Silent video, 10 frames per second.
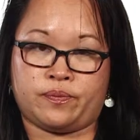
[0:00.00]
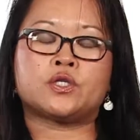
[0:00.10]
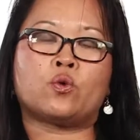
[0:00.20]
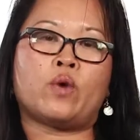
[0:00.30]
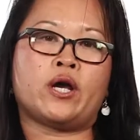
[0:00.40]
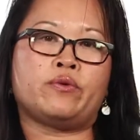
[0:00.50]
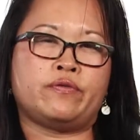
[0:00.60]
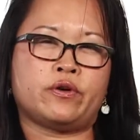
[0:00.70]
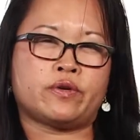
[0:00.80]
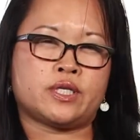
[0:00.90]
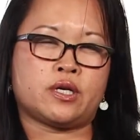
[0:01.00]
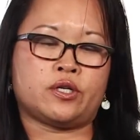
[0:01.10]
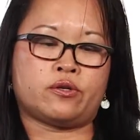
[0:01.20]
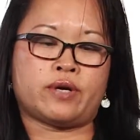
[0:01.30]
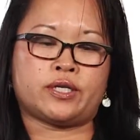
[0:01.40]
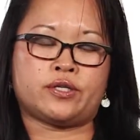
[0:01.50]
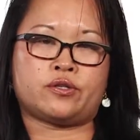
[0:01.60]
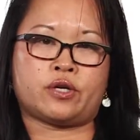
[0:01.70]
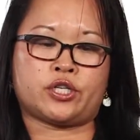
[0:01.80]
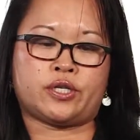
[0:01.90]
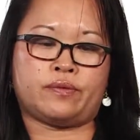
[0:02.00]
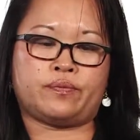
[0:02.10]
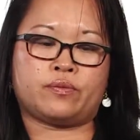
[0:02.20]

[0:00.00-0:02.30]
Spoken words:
So why are we focusing on direct instruction?